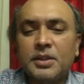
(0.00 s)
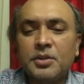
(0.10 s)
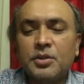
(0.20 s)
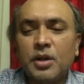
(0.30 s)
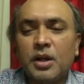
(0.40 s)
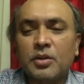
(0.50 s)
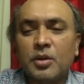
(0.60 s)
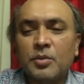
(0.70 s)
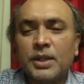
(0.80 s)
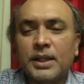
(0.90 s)
you
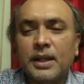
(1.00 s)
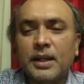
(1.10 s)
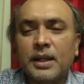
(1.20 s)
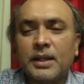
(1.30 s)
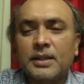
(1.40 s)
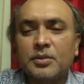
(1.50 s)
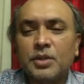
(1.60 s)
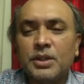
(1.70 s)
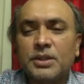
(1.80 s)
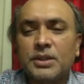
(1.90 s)
communicate
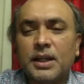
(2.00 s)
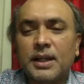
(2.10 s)
with